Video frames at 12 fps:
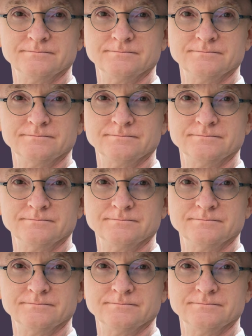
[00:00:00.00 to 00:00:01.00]

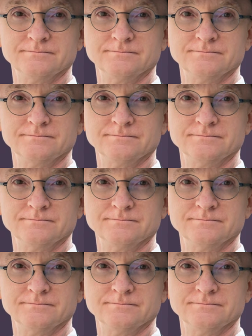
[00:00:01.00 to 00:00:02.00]

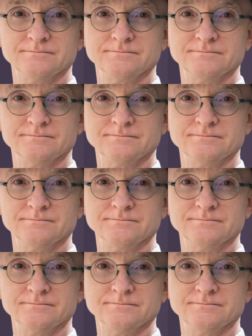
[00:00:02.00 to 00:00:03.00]

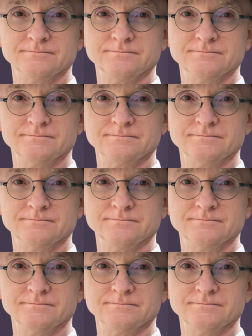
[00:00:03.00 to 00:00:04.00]

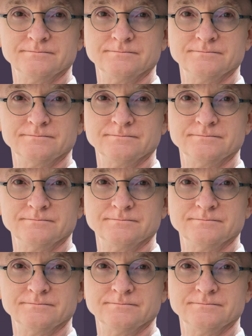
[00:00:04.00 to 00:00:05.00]

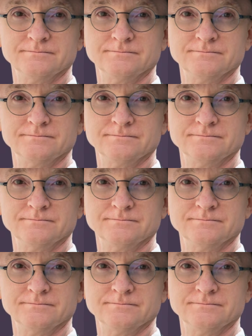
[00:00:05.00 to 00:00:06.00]

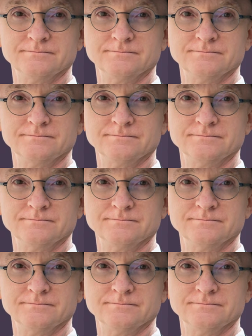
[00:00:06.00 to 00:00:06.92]
(no lip movement)